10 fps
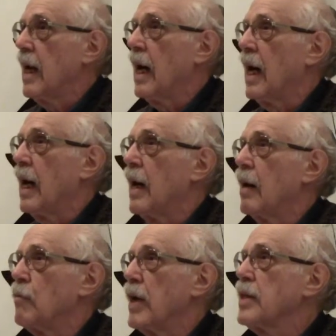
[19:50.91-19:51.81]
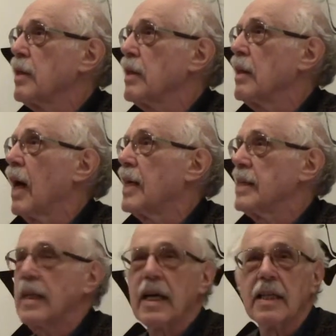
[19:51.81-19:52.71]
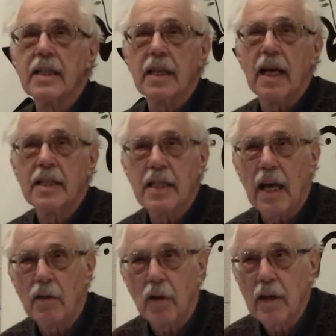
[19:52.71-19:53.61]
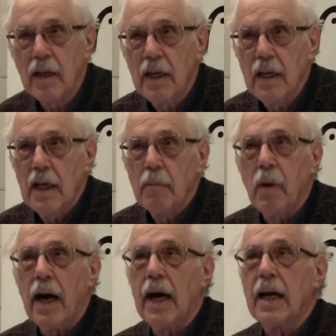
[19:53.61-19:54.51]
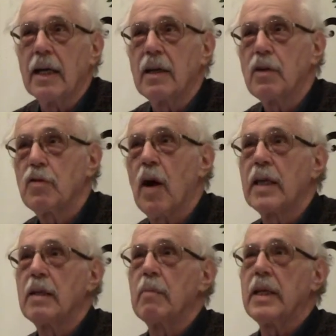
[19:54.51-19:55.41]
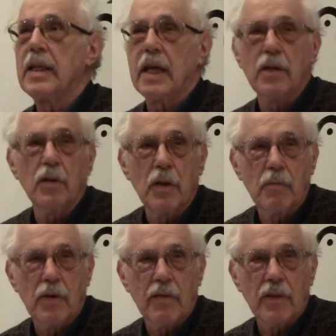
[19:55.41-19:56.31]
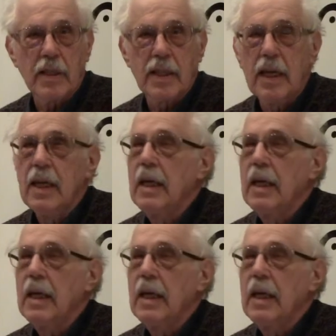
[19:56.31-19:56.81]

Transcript: racialized kids, etc., by trying to maintain union privilege.